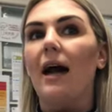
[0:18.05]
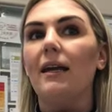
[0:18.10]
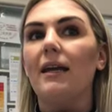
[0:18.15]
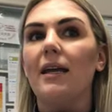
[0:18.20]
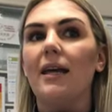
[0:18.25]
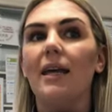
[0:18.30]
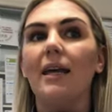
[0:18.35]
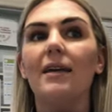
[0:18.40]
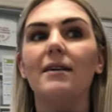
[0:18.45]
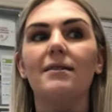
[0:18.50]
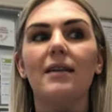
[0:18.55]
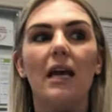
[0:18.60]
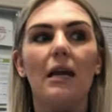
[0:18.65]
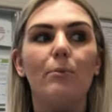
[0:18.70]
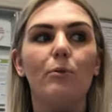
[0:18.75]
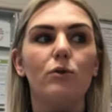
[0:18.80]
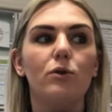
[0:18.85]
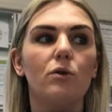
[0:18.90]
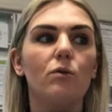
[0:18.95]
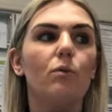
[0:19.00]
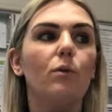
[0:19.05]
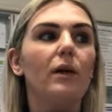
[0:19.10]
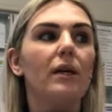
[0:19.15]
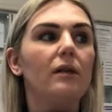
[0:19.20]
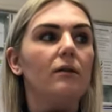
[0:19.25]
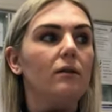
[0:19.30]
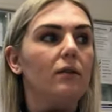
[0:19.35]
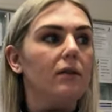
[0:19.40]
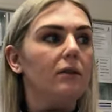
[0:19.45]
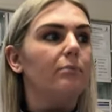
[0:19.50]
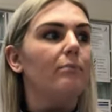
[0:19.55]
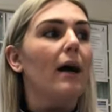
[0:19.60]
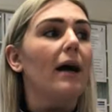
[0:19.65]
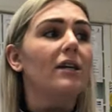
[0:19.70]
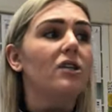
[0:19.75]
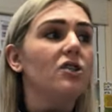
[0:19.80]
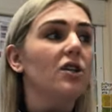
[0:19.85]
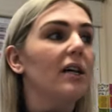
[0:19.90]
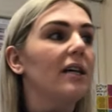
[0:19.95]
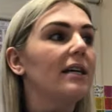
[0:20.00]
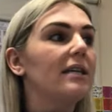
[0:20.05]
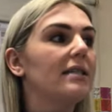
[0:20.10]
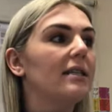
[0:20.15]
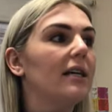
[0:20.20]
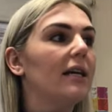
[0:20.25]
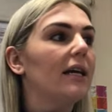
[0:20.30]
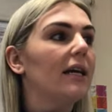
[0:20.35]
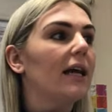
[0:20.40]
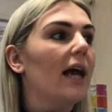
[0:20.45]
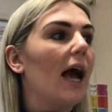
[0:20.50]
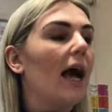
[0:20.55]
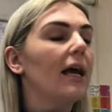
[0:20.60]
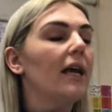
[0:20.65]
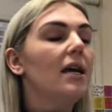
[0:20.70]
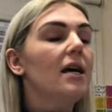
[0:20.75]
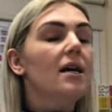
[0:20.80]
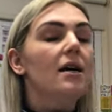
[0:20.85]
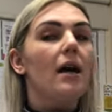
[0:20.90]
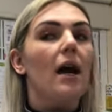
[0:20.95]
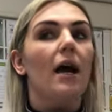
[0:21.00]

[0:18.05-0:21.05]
And he is able to wield magic, isn't he, okay?